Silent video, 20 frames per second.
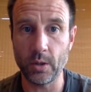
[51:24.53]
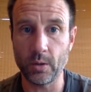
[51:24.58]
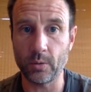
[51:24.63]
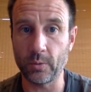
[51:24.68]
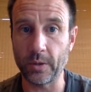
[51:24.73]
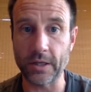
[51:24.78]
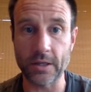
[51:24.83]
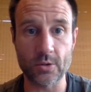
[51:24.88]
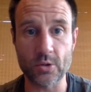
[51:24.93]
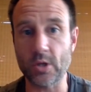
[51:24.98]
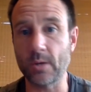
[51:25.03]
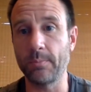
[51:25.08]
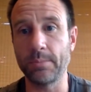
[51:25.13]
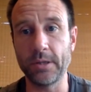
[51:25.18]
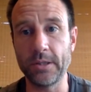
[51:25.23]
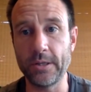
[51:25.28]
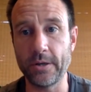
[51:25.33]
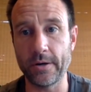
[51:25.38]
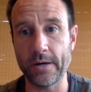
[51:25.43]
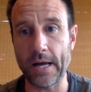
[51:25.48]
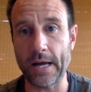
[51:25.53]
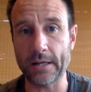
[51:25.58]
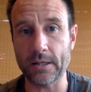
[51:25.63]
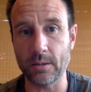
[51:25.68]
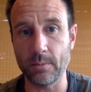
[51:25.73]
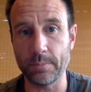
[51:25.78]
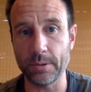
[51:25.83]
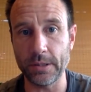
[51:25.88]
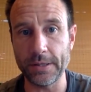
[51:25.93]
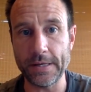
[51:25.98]
like it's complete or not
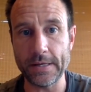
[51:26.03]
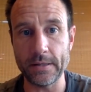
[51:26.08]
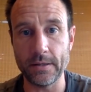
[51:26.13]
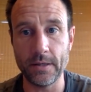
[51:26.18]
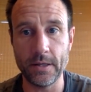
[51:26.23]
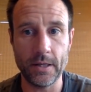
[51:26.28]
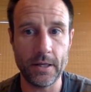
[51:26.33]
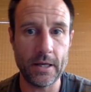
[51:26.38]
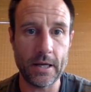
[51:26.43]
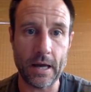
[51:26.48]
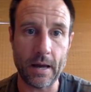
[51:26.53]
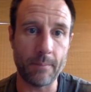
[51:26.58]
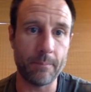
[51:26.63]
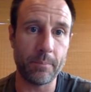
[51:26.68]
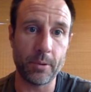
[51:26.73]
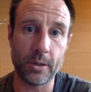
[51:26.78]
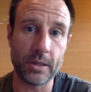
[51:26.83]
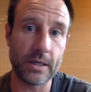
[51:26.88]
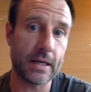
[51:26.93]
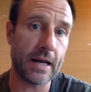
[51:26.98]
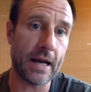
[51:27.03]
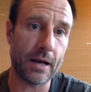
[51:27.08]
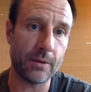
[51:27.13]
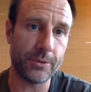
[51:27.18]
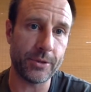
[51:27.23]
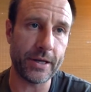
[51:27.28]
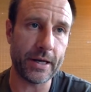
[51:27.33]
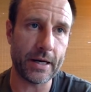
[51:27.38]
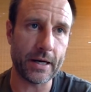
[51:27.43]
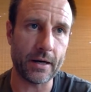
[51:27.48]
complete, I'm putting it
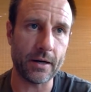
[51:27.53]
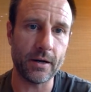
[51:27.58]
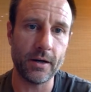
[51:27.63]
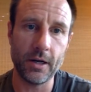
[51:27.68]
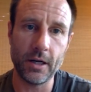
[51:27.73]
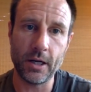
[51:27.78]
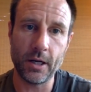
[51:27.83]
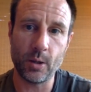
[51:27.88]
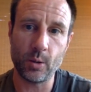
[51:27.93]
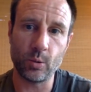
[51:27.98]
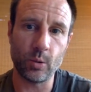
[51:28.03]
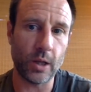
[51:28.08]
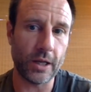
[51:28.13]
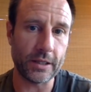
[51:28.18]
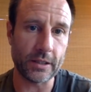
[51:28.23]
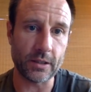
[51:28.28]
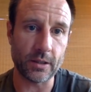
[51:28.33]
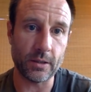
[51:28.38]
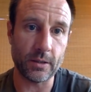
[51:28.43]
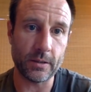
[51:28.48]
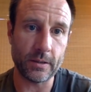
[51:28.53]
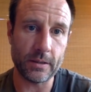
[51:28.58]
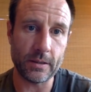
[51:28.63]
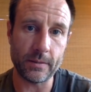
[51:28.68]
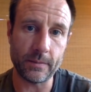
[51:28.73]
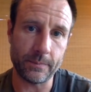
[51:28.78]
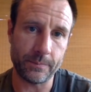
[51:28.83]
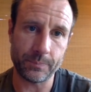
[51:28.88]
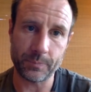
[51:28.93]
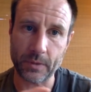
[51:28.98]
out there. Like
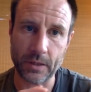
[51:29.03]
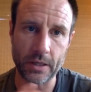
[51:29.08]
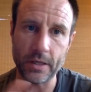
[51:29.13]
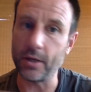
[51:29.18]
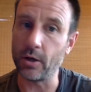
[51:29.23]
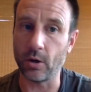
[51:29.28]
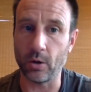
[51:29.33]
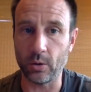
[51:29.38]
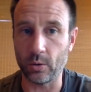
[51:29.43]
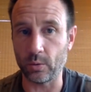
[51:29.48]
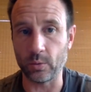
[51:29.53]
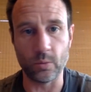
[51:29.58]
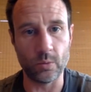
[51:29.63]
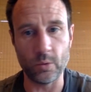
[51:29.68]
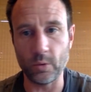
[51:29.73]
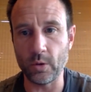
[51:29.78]
it'll